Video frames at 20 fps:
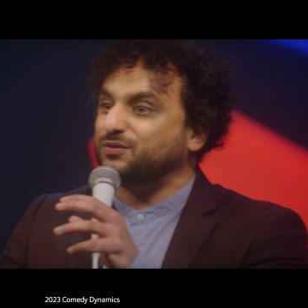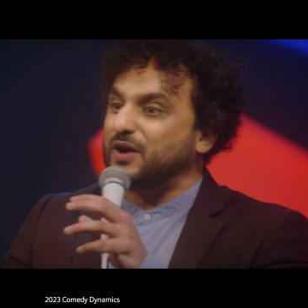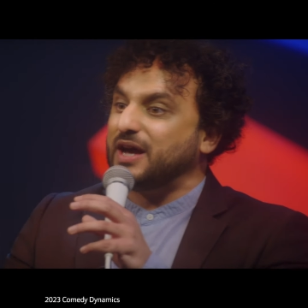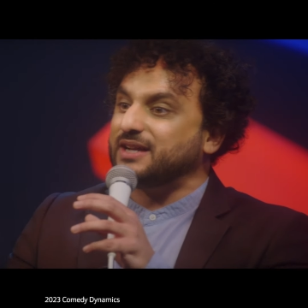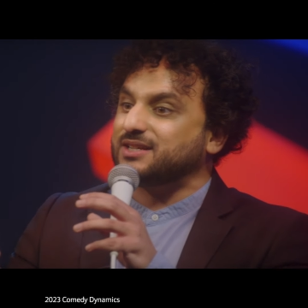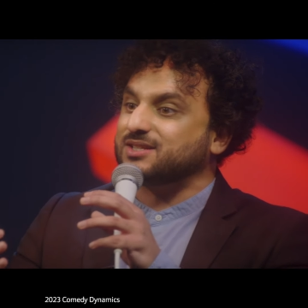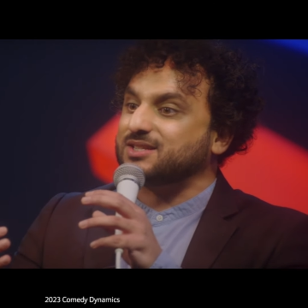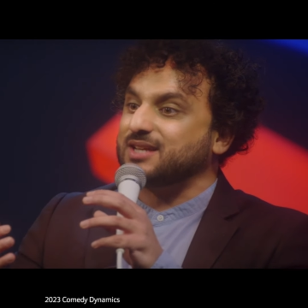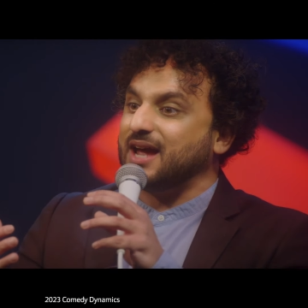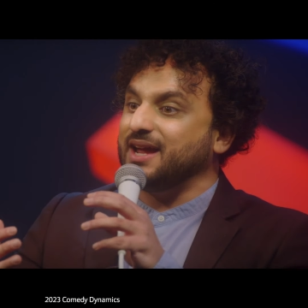fair
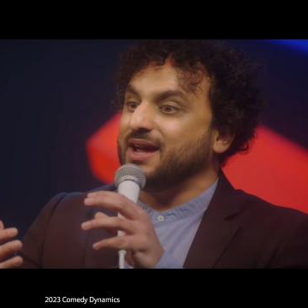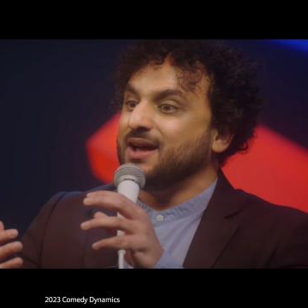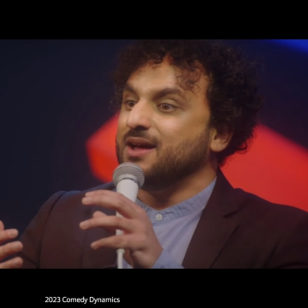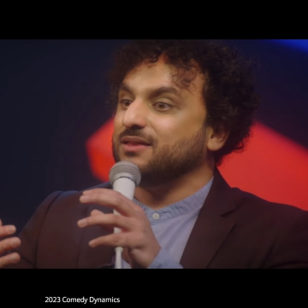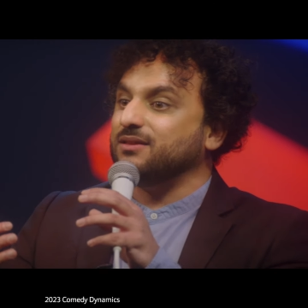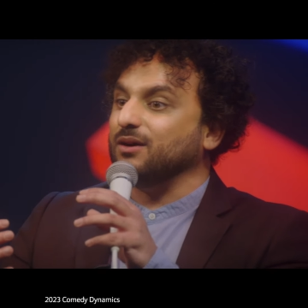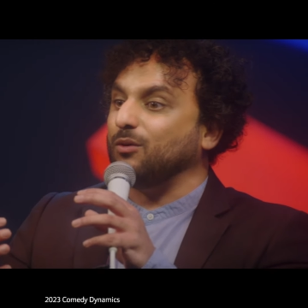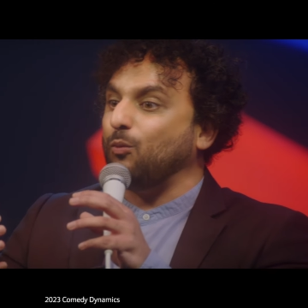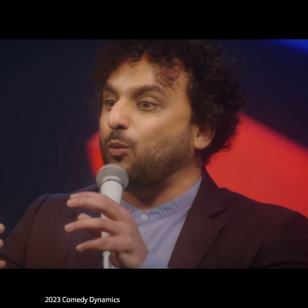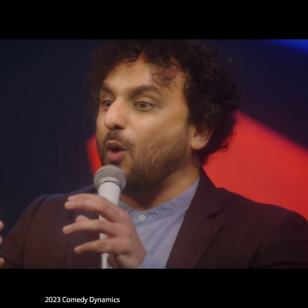to say
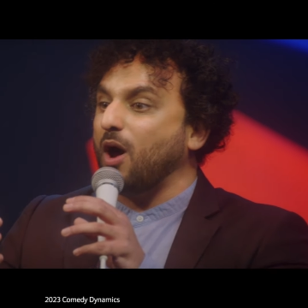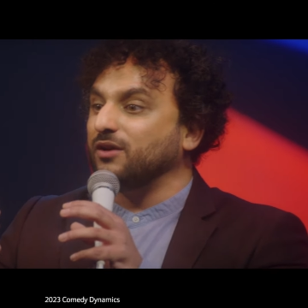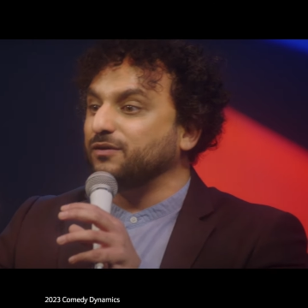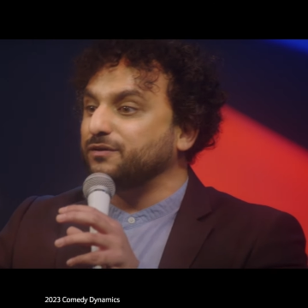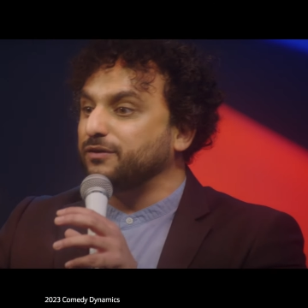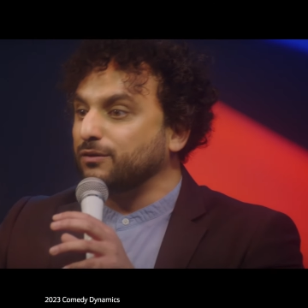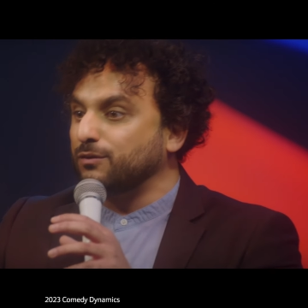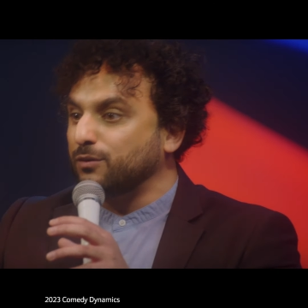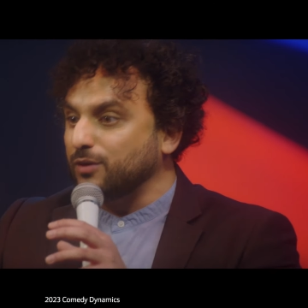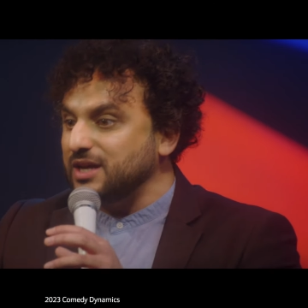that one
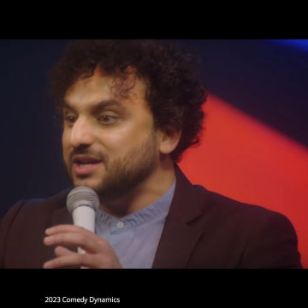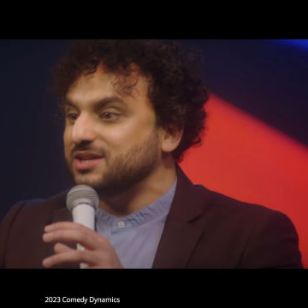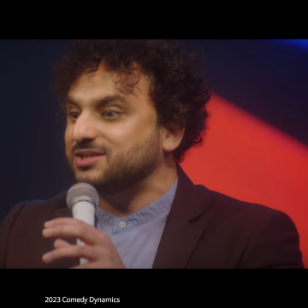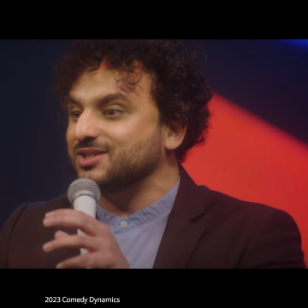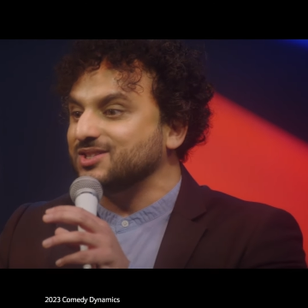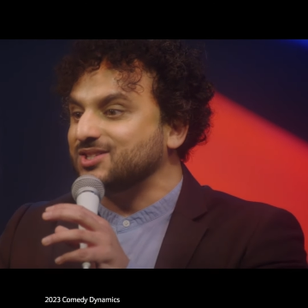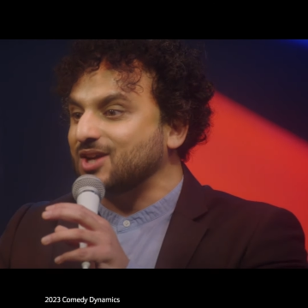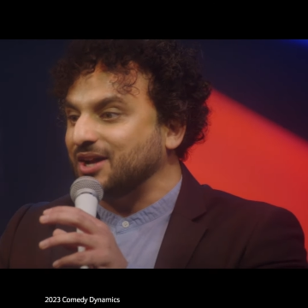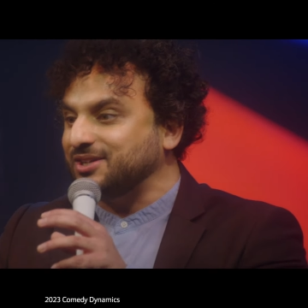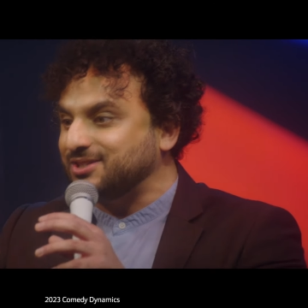of the
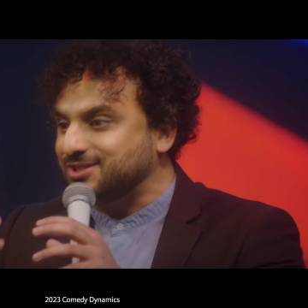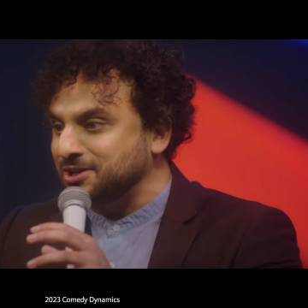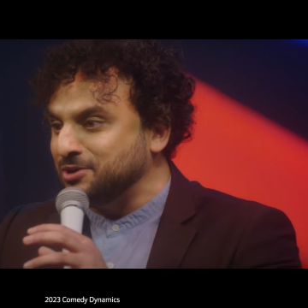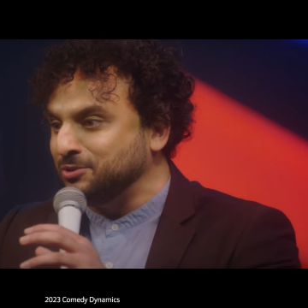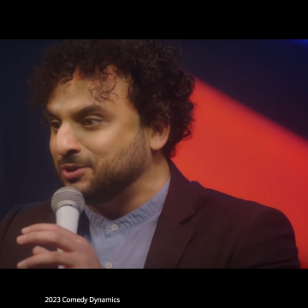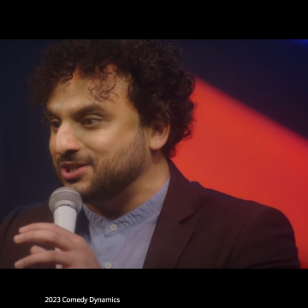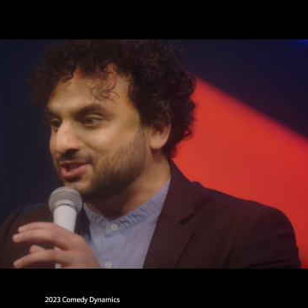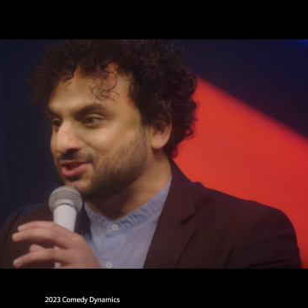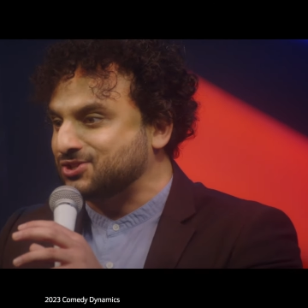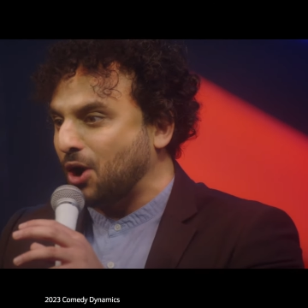reasons I do
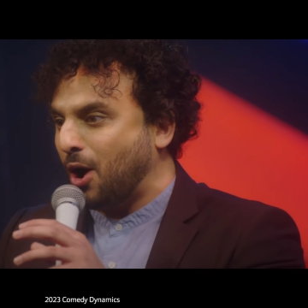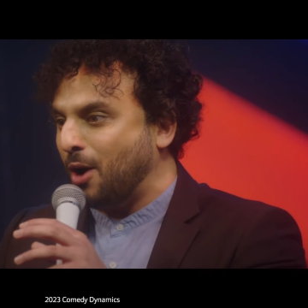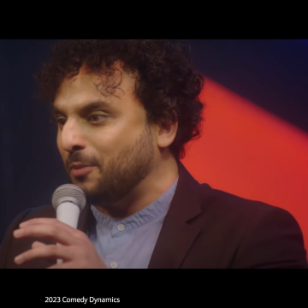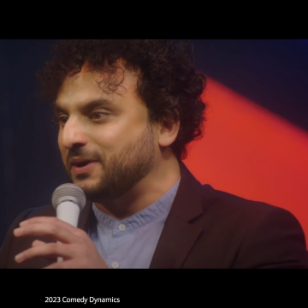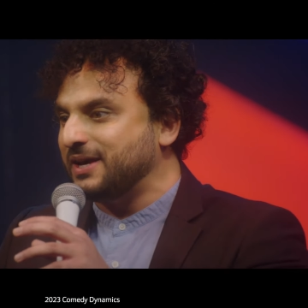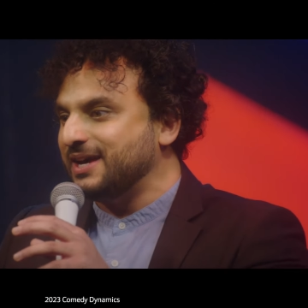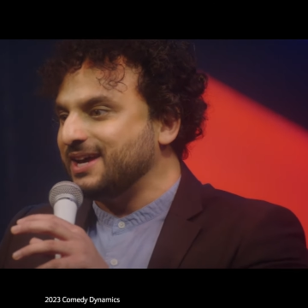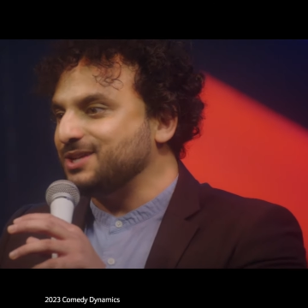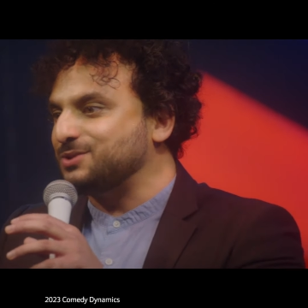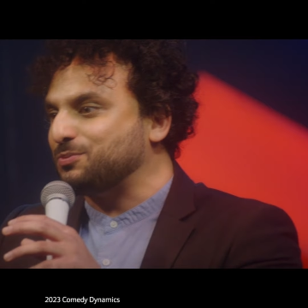this job
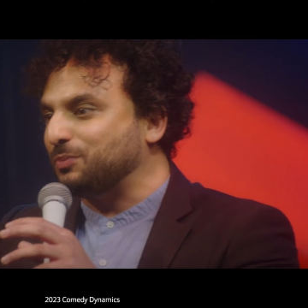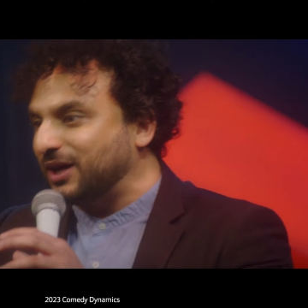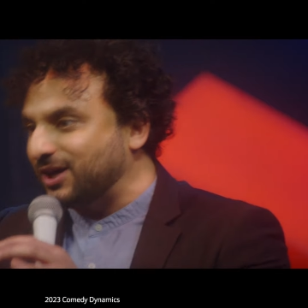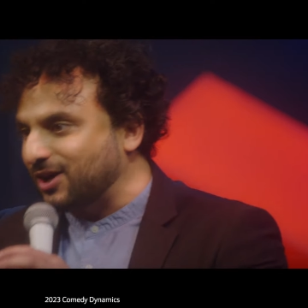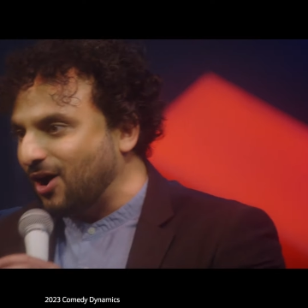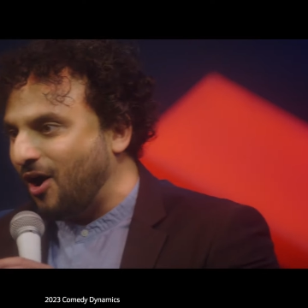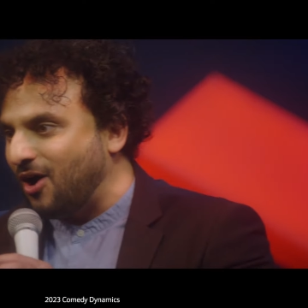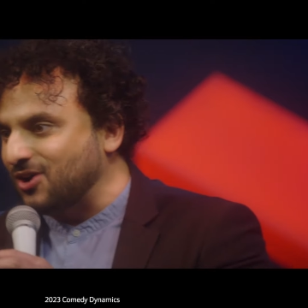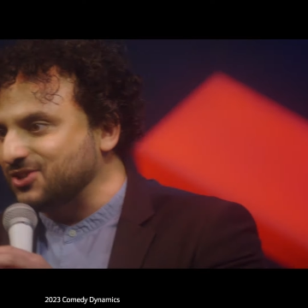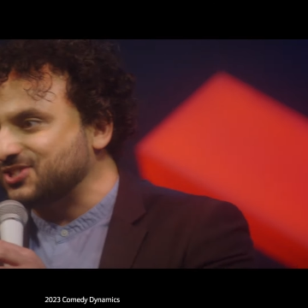is
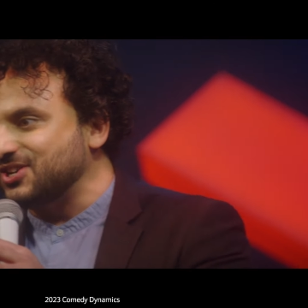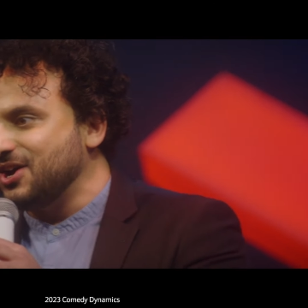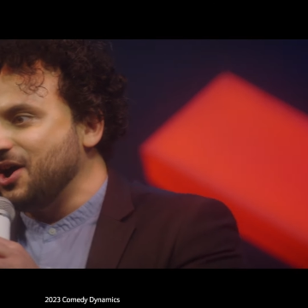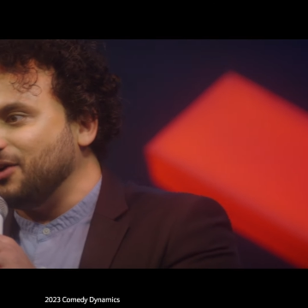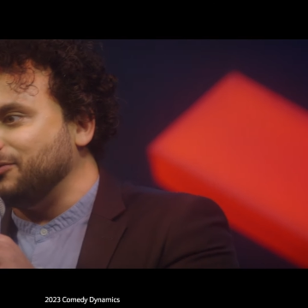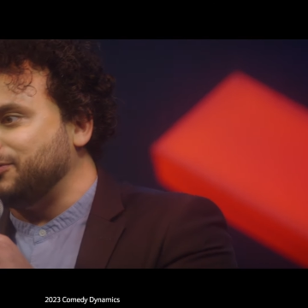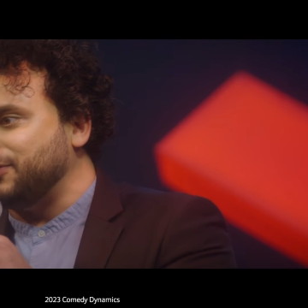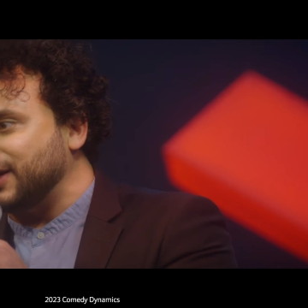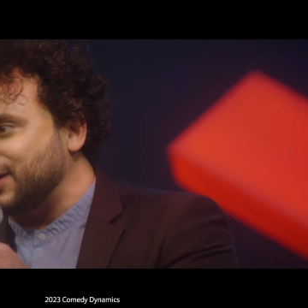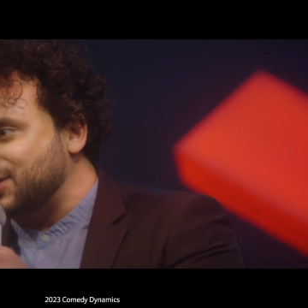because
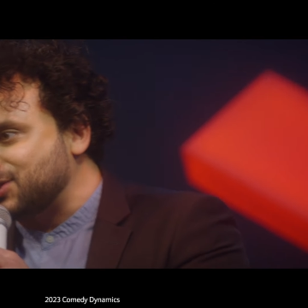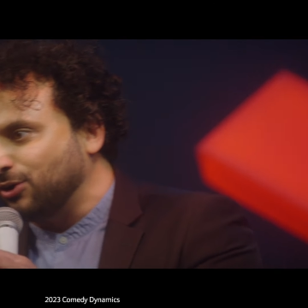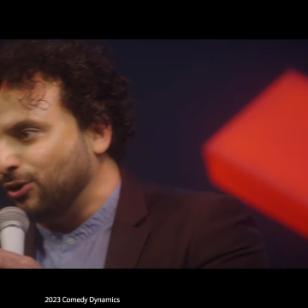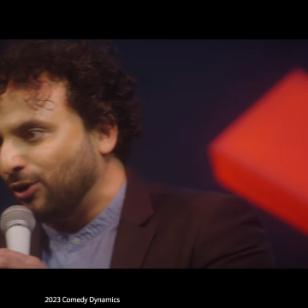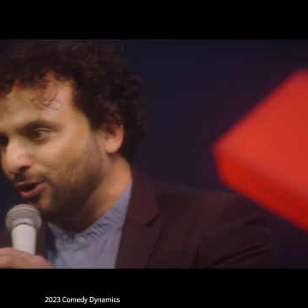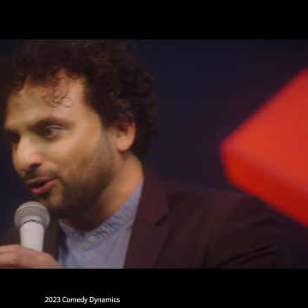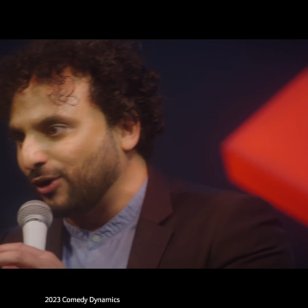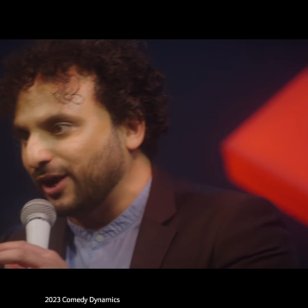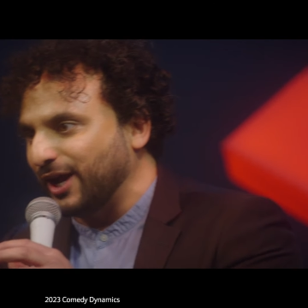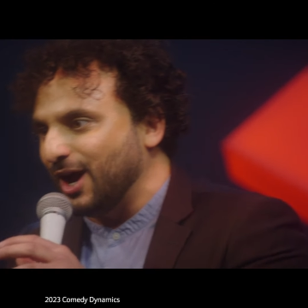of
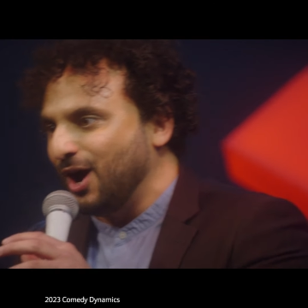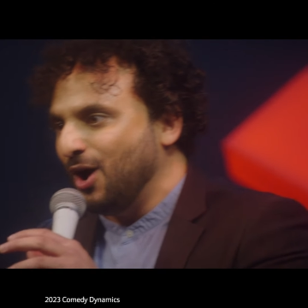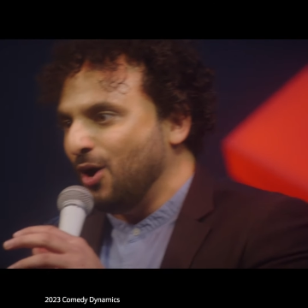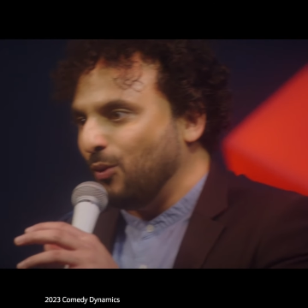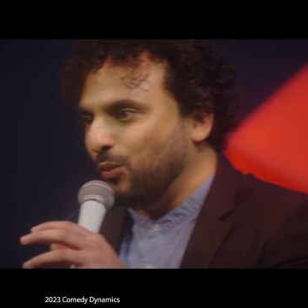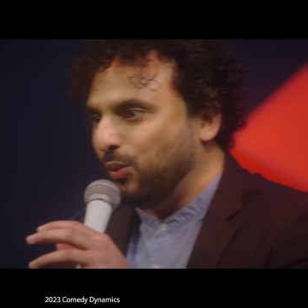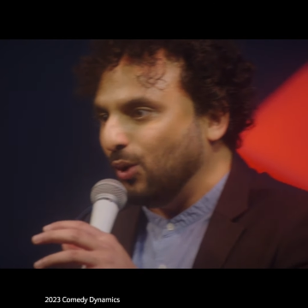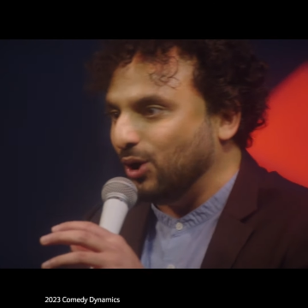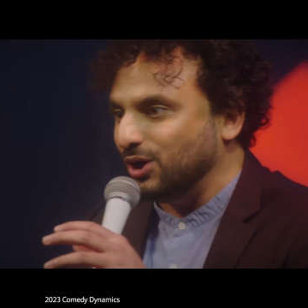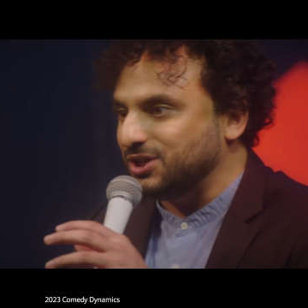Victoria
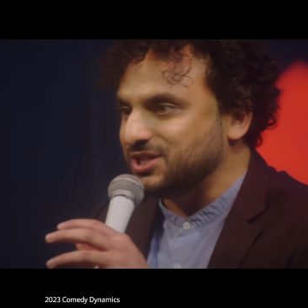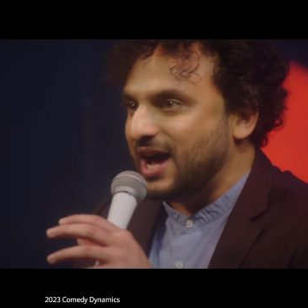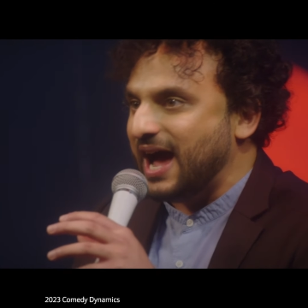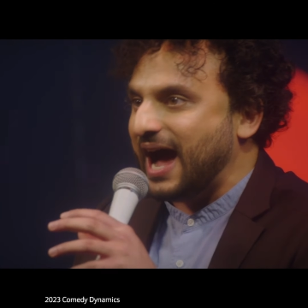Wood.